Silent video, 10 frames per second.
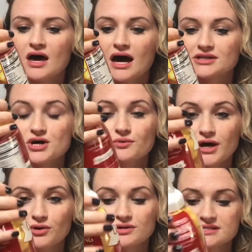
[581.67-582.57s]
I don't
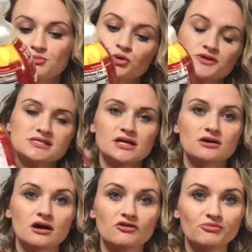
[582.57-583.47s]
know because I pulled the
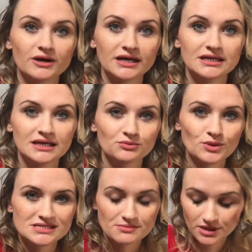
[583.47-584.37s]
sticker off, but it
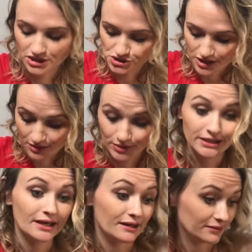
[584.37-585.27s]
wasn't much or I wouldn't
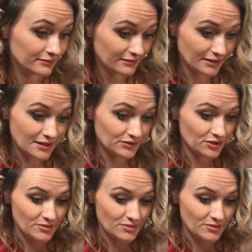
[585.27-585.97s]
have got it. Okay, y'all know